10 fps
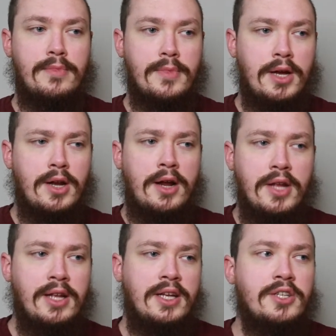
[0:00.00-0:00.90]

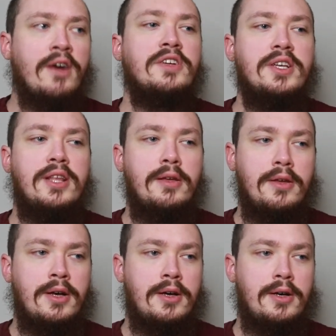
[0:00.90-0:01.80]
it's obvious that
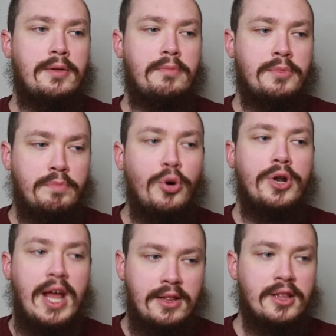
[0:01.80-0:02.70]
they
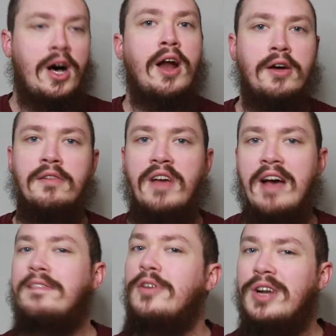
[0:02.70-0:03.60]
put a lot of
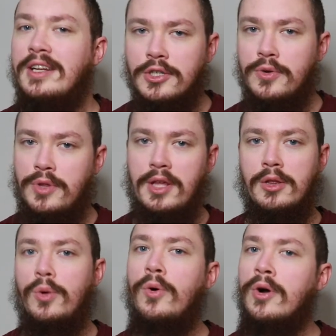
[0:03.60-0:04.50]
effort into the
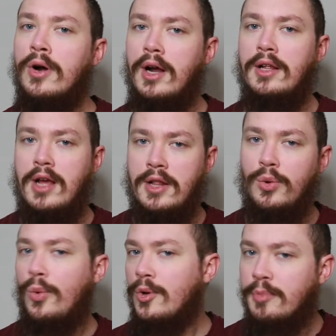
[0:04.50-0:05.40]
lore and the
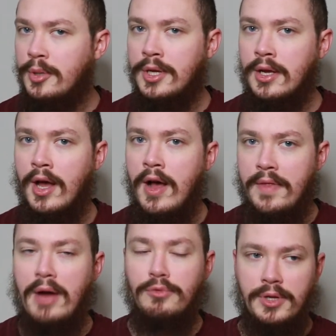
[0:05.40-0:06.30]
world building.
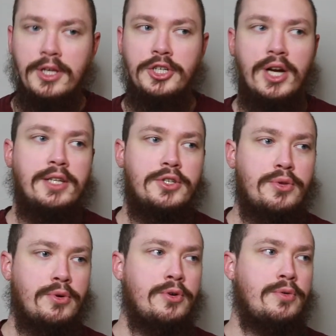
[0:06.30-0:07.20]
That really shines
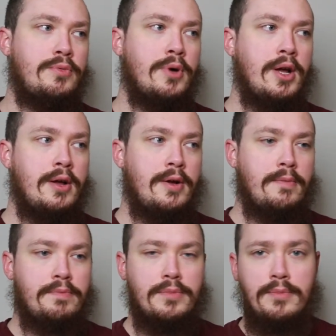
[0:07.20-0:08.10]
through,
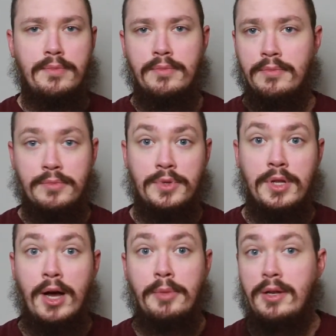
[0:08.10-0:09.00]

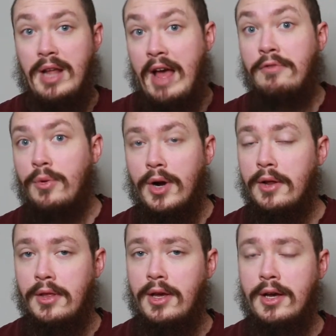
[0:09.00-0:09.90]
everywhere.
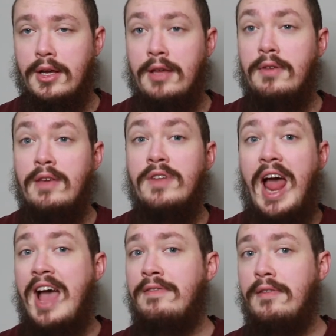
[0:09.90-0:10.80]
Even
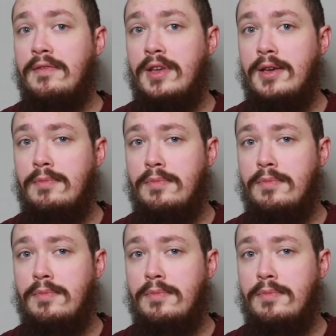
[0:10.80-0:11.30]
half of the